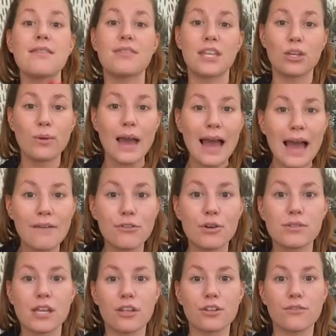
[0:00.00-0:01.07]
then you have
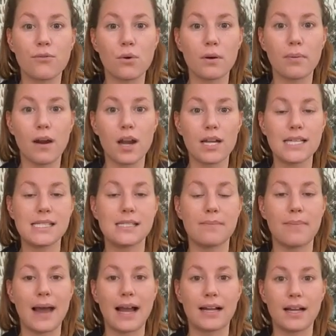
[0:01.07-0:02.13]
those other 4 parties to
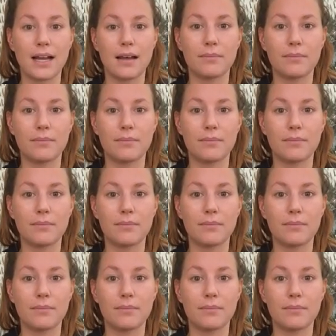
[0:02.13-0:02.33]
back